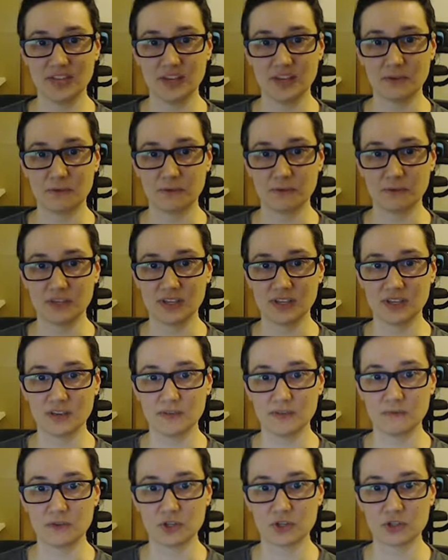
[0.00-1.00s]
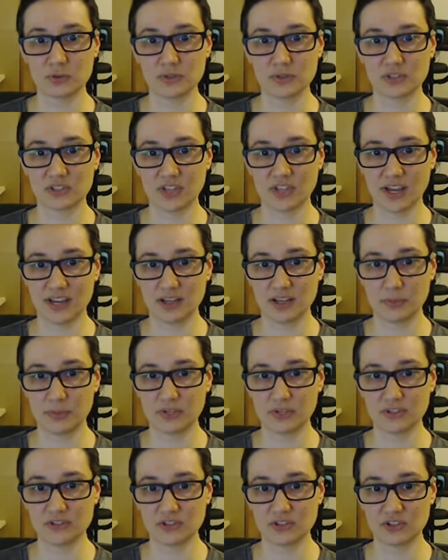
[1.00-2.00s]
if the visual style
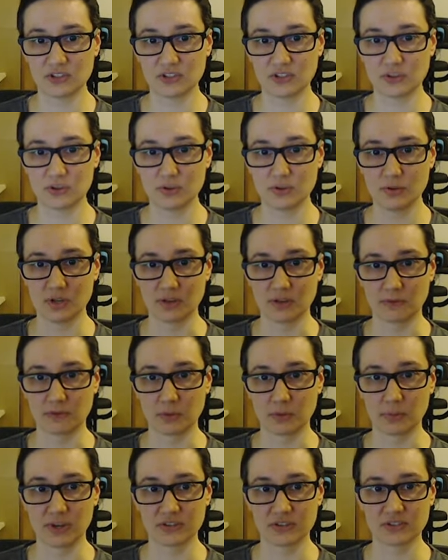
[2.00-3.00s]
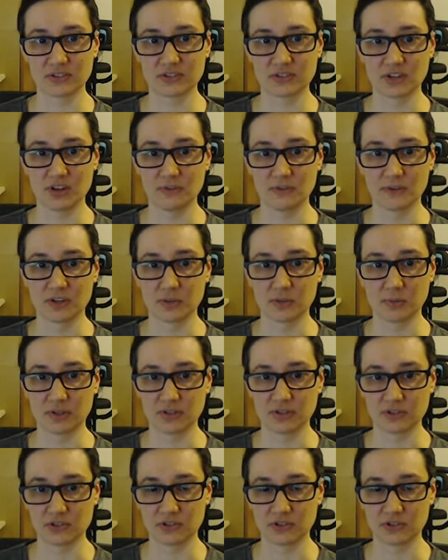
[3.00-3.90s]
appeals to you, if the puzzle solving appeals